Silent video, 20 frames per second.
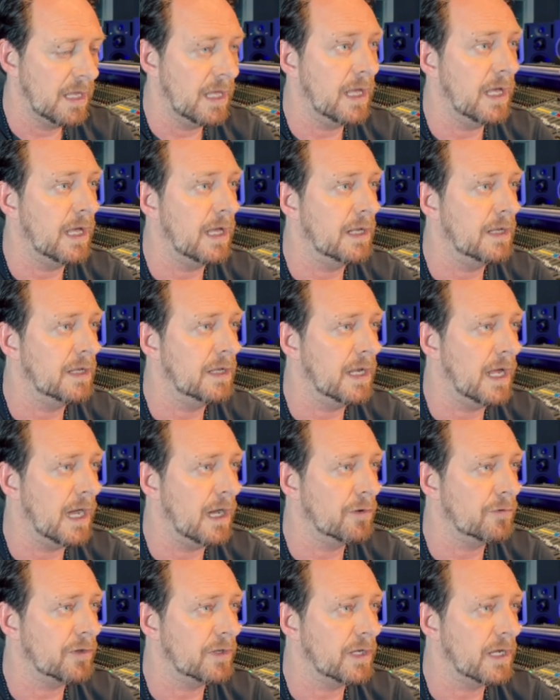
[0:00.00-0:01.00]
and an
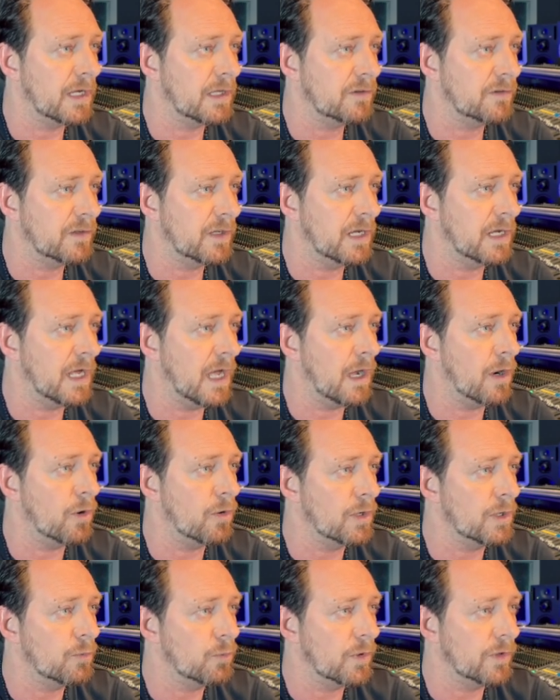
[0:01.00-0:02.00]
out, and I can say I
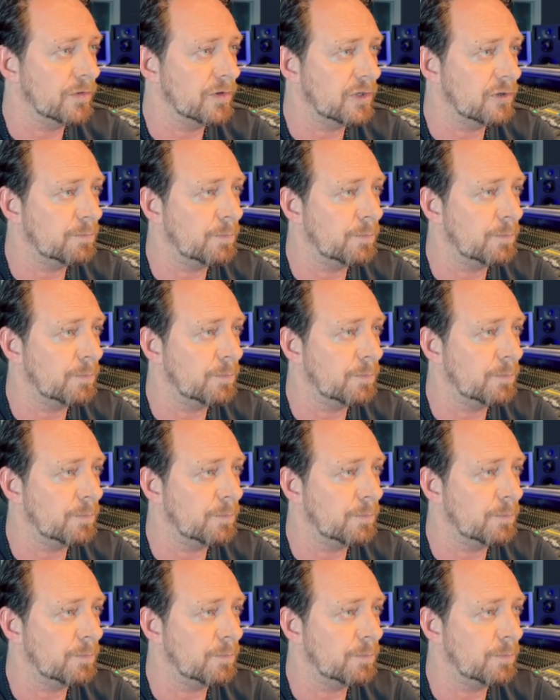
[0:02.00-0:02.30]
only want this